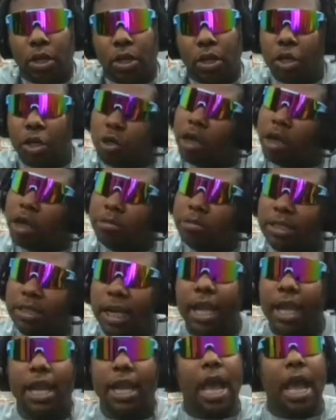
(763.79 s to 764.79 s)
You know what I'm
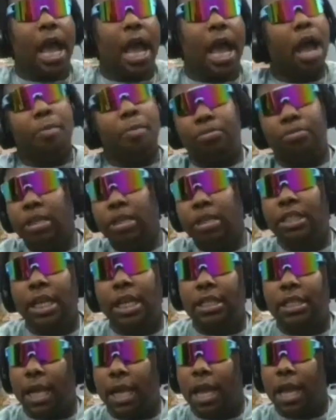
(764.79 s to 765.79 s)
saying? And I, I,
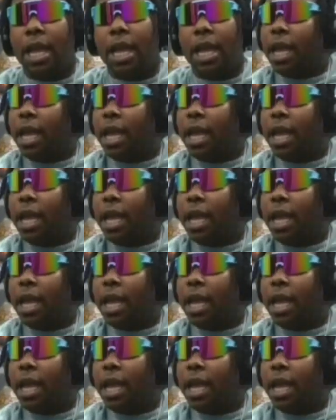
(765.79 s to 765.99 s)
appreciate that.